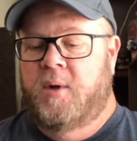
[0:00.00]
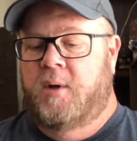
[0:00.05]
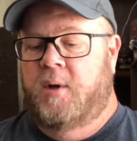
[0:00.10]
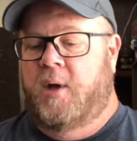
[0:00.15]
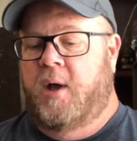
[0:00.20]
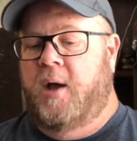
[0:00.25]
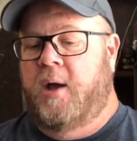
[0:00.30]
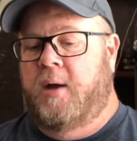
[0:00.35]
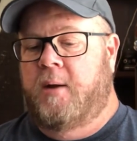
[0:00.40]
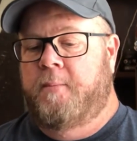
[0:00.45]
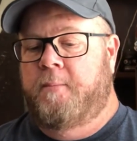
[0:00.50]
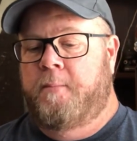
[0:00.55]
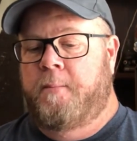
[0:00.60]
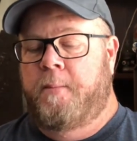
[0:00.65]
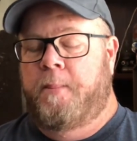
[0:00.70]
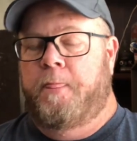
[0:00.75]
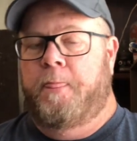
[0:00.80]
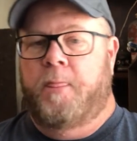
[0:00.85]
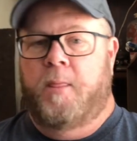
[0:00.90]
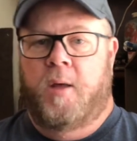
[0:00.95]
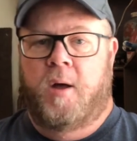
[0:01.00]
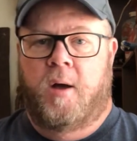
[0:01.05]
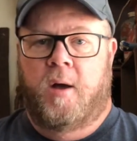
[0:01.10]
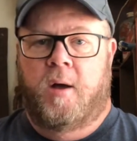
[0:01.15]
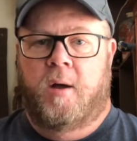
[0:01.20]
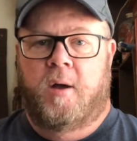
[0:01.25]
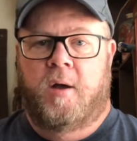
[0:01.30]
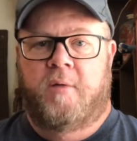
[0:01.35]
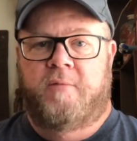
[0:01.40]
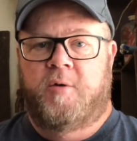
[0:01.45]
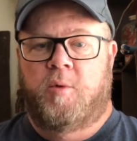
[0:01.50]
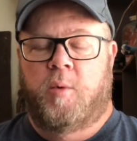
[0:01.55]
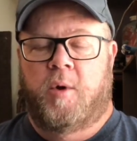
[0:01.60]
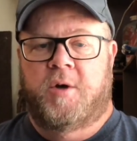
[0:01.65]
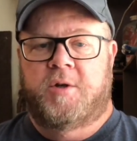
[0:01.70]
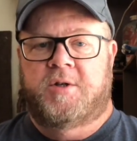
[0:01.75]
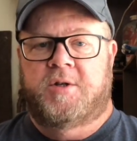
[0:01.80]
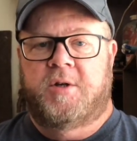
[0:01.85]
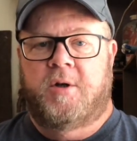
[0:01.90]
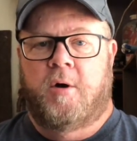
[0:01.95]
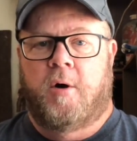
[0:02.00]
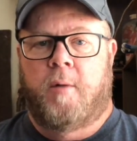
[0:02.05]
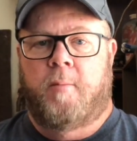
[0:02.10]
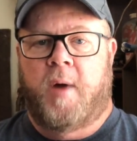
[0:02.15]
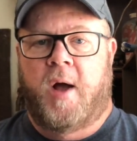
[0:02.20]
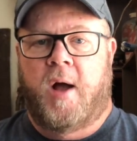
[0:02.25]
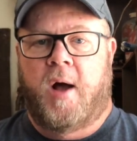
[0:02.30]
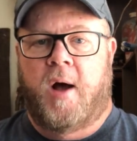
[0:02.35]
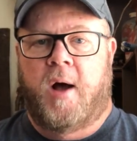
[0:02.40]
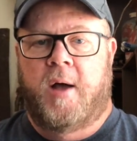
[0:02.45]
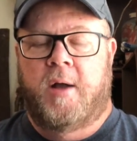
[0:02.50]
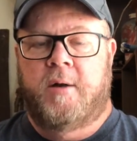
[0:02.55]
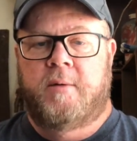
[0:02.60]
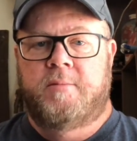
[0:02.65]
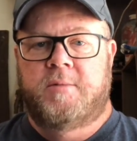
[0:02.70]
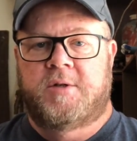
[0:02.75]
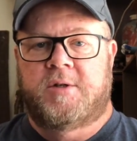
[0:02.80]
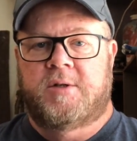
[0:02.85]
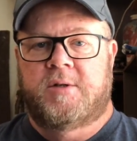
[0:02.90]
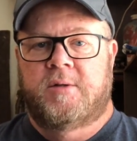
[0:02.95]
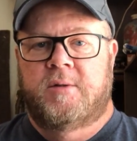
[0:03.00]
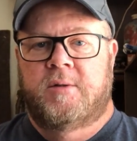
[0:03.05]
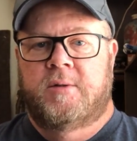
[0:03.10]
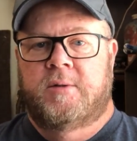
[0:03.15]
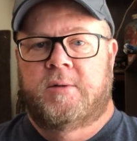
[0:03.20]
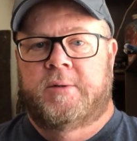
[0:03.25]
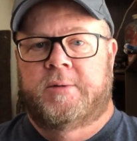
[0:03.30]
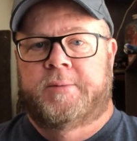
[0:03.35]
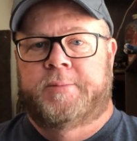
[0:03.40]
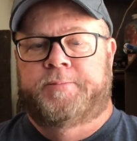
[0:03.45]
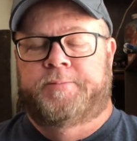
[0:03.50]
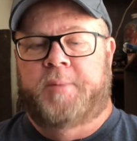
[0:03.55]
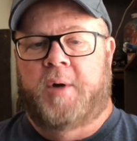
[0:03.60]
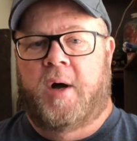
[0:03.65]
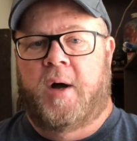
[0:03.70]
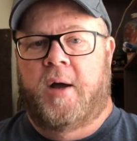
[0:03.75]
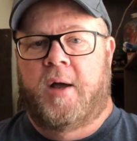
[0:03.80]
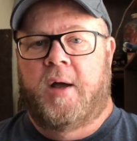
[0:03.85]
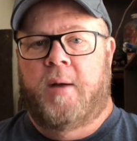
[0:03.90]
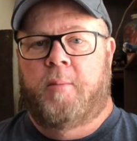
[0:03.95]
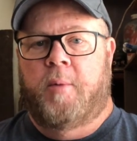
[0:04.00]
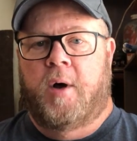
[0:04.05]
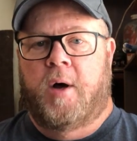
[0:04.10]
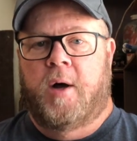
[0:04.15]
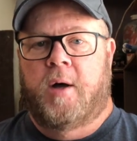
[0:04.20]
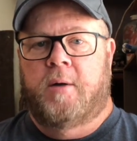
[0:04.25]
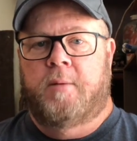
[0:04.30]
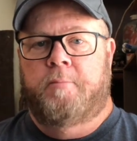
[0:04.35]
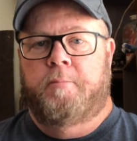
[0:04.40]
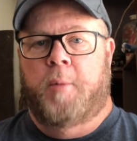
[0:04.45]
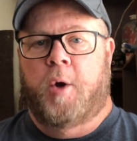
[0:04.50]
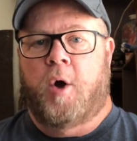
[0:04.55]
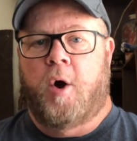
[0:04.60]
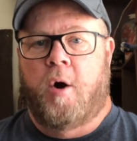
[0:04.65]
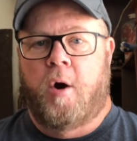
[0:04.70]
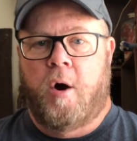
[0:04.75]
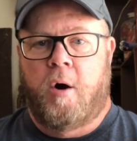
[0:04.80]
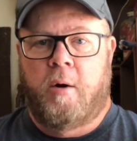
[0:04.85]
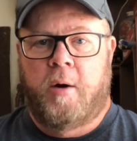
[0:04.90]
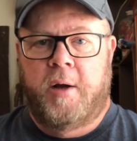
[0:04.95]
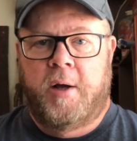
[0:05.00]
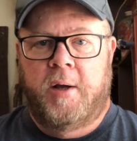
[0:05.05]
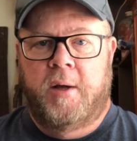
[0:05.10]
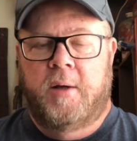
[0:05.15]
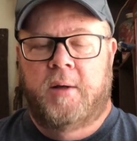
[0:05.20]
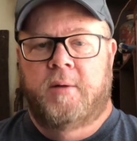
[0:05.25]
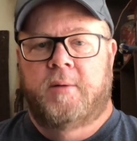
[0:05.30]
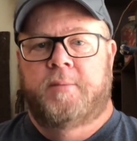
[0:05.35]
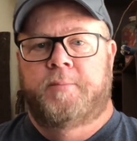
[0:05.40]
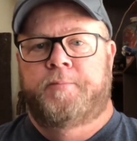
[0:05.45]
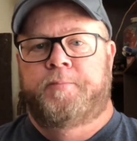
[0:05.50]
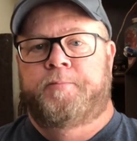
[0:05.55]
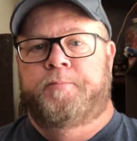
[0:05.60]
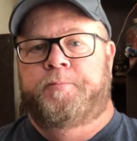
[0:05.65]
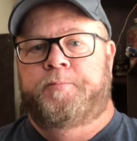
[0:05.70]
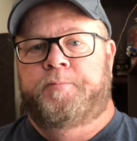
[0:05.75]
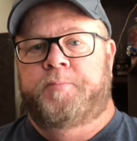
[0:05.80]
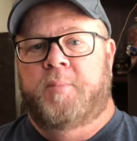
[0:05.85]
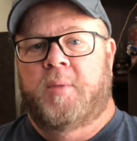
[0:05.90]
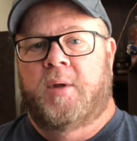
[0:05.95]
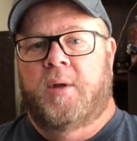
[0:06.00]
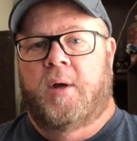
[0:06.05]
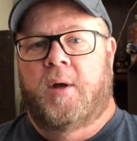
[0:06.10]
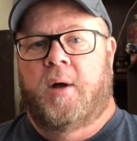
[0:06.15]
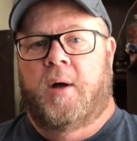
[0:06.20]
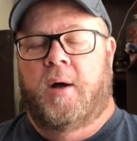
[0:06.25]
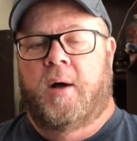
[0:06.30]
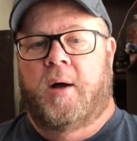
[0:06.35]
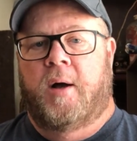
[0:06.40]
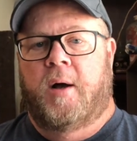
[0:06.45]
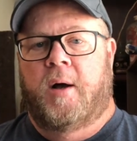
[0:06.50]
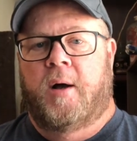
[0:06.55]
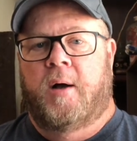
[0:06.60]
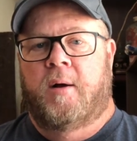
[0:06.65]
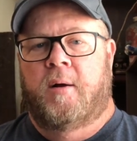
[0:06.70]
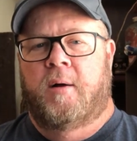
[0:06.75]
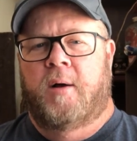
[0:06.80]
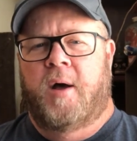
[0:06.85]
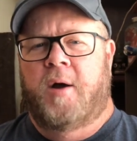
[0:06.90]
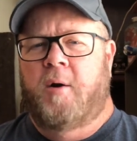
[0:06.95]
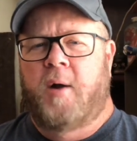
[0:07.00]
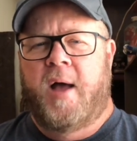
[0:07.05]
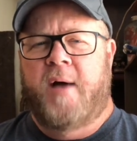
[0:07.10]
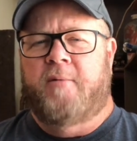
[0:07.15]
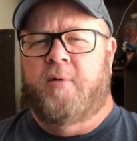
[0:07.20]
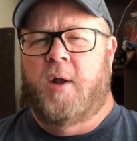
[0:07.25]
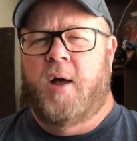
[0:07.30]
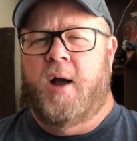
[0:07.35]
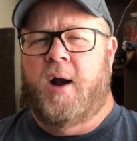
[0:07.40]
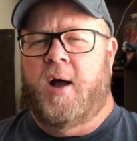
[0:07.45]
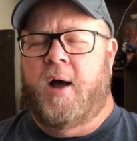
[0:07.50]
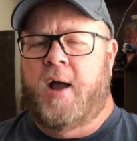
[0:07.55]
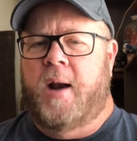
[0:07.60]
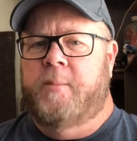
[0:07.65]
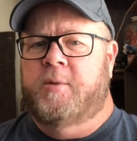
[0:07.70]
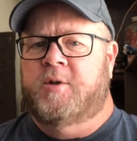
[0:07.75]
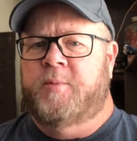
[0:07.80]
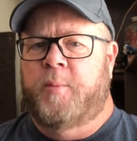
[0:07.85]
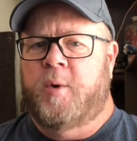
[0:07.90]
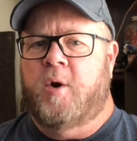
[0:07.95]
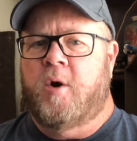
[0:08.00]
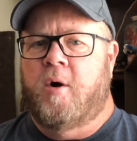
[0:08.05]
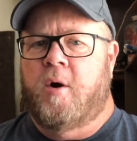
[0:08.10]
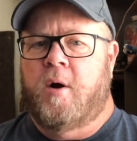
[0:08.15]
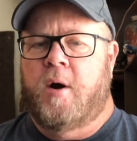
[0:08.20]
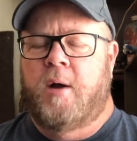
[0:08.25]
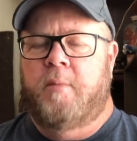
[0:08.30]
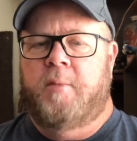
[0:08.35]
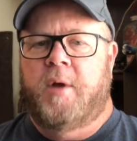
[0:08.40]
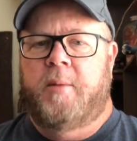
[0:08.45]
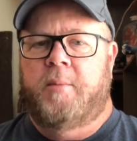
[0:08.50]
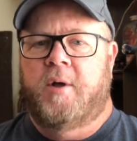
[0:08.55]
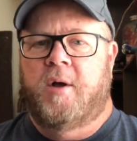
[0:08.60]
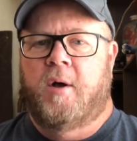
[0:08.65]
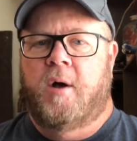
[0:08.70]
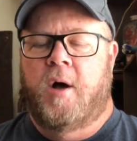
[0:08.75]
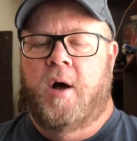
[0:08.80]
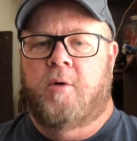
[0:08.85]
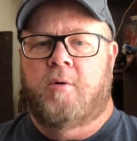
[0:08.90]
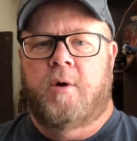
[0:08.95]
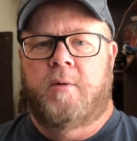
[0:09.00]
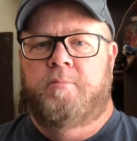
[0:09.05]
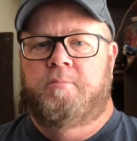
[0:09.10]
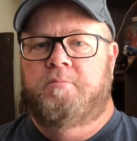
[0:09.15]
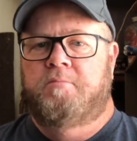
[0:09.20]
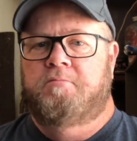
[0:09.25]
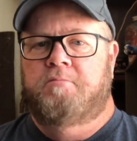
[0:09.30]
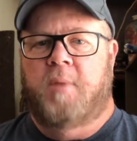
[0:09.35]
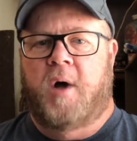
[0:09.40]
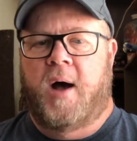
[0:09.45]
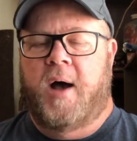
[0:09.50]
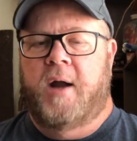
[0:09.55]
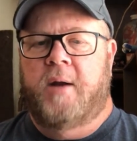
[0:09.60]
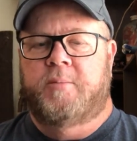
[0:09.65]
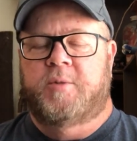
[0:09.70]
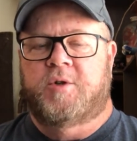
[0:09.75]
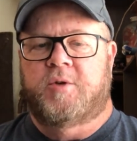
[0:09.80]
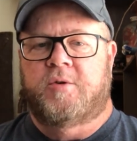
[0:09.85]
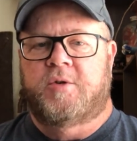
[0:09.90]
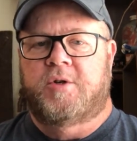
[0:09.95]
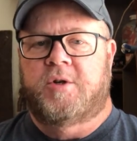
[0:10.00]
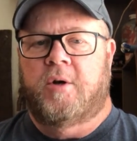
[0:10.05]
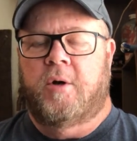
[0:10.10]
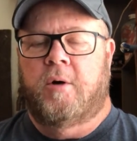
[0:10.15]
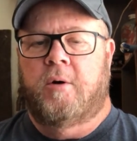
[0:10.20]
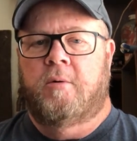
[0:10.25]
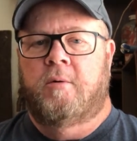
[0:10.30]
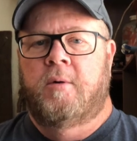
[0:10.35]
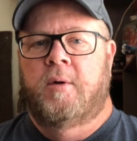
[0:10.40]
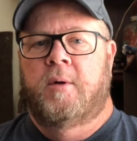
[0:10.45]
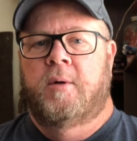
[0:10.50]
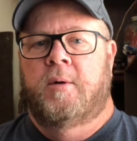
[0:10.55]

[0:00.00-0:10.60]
Hey, if you want to see all my items, I am on Mercari. I don't have a lot of items on Mercari, maybe 100 items or so.